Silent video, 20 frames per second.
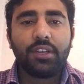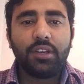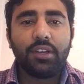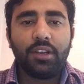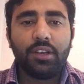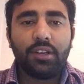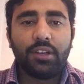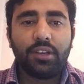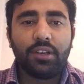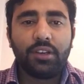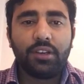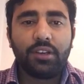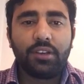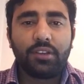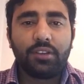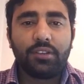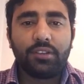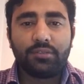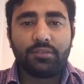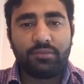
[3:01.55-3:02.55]
uh,
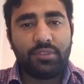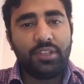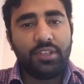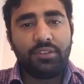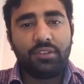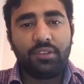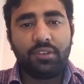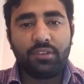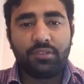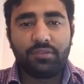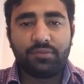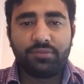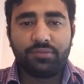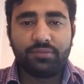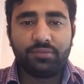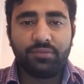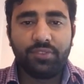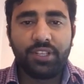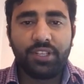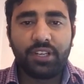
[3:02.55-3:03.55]
then your
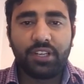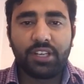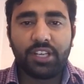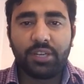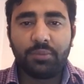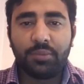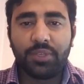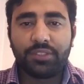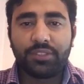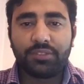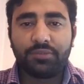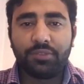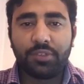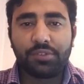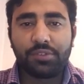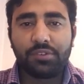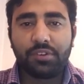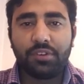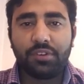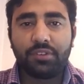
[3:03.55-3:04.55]
vehicle dynamics for
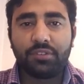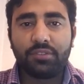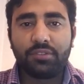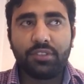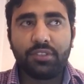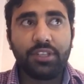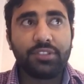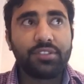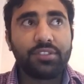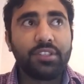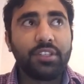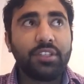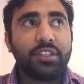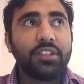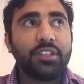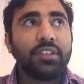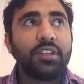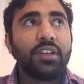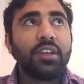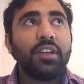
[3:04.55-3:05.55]
sure that's
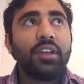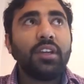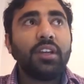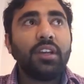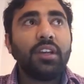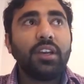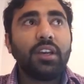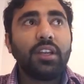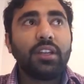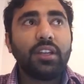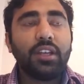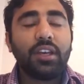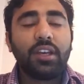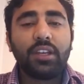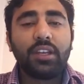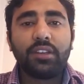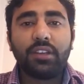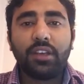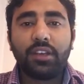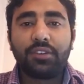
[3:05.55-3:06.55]
needed. And
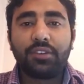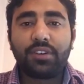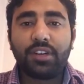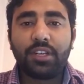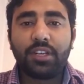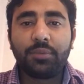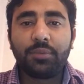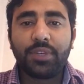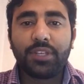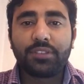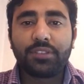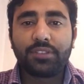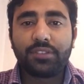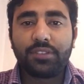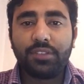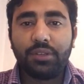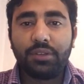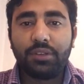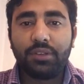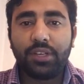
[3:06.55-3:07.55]
then
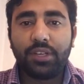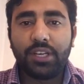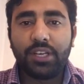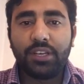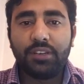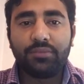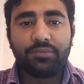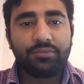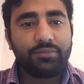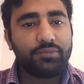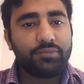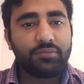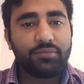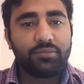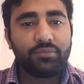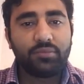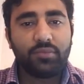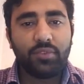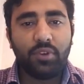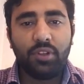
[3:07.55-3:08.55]
aerodynamics, you have
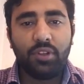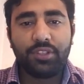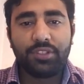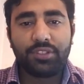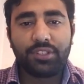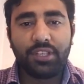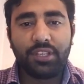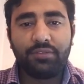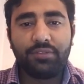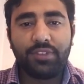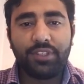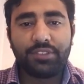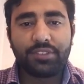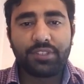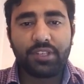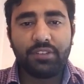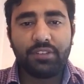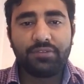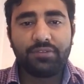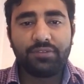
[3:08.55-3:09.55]
all the CFD
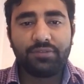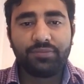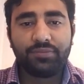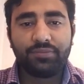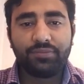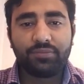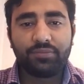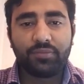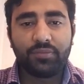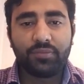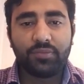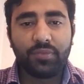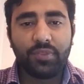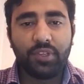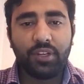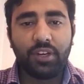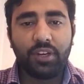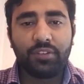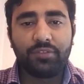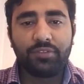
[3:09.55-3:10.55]
stuff, a
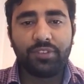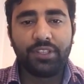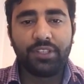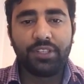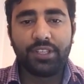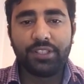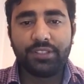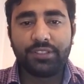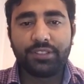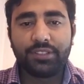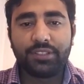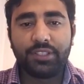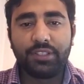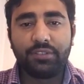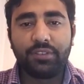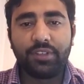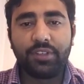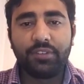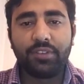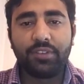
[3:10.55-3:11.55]
lot of intense
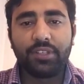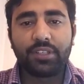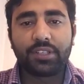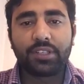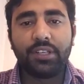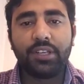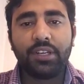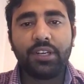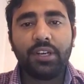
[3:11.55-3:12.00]
CFD work.